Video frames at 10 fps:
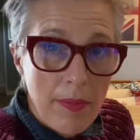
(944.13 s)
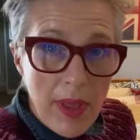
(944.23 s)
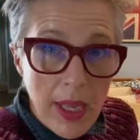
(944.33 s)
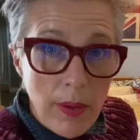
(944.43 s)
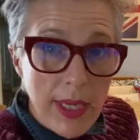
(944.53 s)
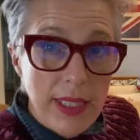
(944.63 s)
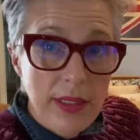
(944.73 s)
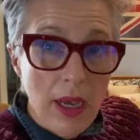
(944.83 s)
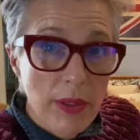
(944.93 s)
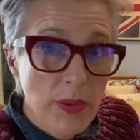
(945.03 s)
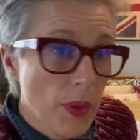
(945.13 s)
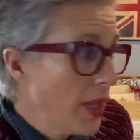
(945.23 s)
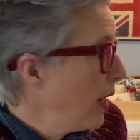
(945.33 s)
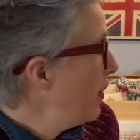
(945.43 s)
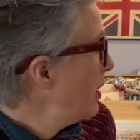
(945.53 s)
Anyways, I was working
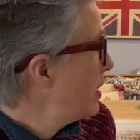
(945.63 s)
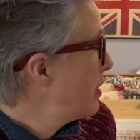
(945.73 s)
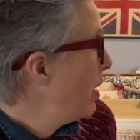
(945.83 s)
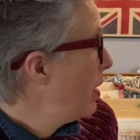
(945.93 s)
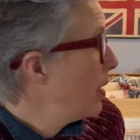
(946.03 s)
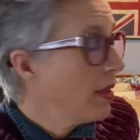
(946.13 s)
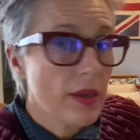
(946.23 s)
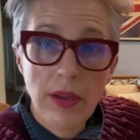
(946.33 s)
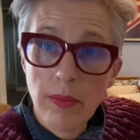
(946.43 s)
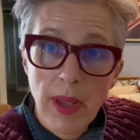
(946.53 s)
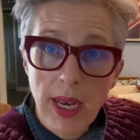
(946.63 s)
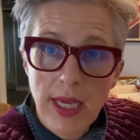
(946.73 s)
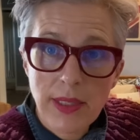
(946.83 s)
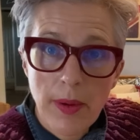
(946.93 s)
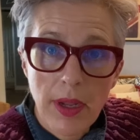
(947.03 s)
on this my
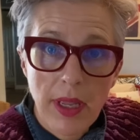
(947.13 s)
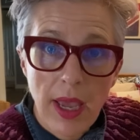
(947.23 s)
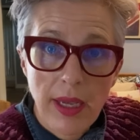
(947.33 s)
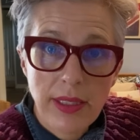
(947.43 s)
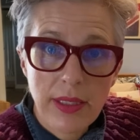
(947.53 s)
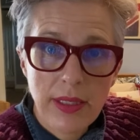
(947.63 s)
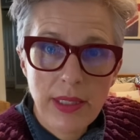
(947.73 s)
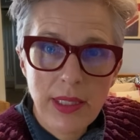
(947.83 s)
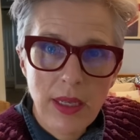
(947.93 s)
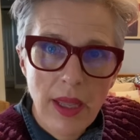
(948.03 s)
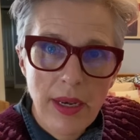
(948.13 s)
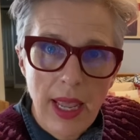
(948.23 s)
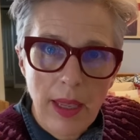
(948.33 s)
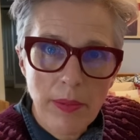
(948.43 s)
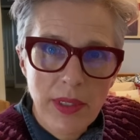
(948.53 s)
last podcast. It's still
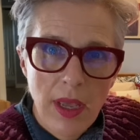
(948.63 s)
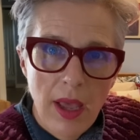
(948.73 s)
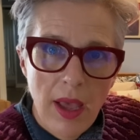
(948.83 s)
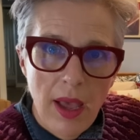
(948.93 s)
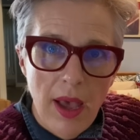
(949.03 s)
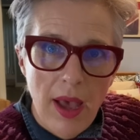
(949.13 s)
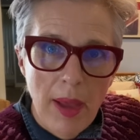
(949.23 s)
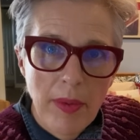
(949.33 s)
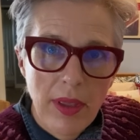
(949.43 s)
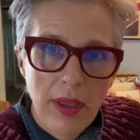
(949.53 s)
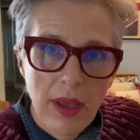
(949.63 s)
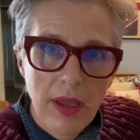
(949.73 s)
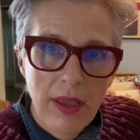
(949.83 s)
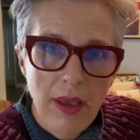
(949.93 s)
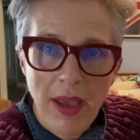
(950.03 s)
unnamed. I'm
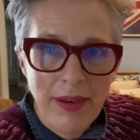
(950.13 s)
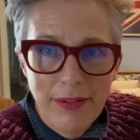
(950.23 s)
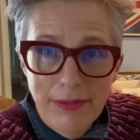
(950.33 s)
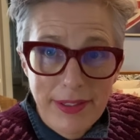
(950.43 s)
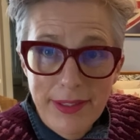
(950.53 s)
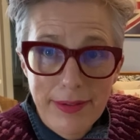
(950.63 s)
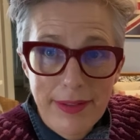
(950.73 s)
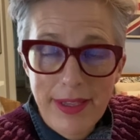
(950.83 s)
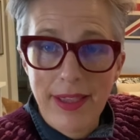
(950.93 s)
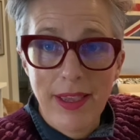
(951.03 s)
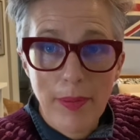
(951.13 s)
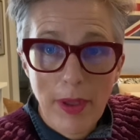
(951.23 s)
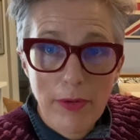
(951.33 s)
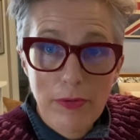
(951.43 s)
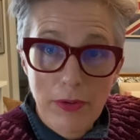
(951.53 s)
kind of still thinking
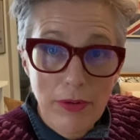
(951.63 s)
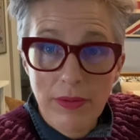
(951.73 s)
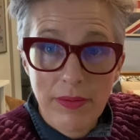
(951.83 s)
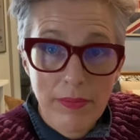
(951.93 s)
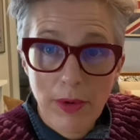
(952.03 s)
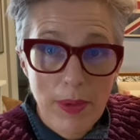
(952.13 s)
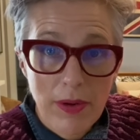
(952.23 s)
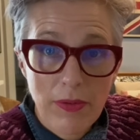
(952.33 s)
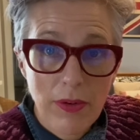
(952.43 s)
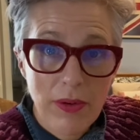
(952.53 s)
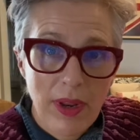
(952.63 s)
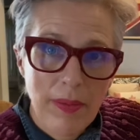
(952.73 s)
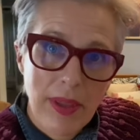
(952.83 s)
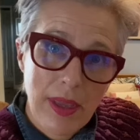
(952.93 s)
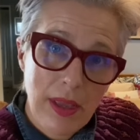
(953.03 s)
about fruit and Bermuda fruit, and I'm
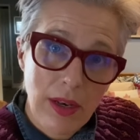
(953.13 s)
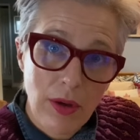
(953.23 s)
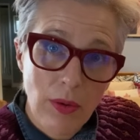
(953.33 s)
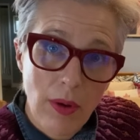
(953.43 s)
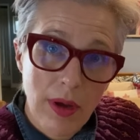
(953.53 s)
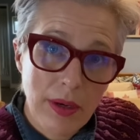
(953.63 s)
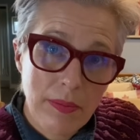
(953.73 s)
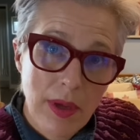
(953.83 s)
thinking low quad.